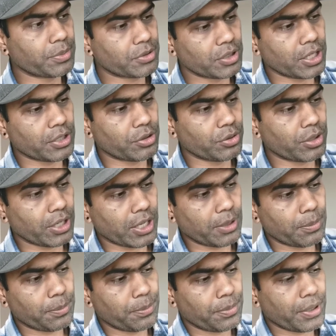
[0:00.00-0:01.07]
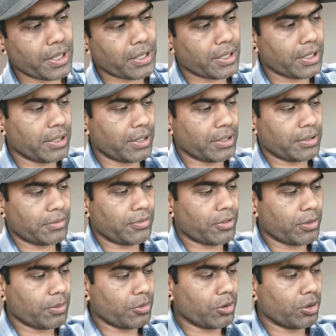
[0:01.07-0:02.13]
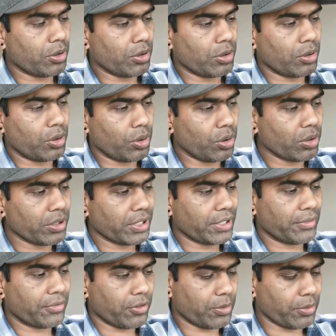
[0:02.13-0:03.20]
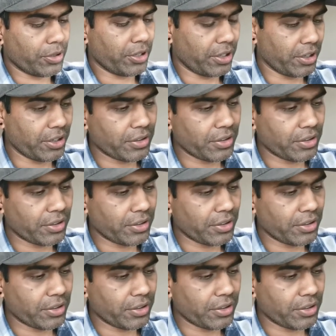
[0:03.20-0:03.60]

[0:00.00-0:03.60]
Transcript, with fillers: grips that you can pick it from or hold it from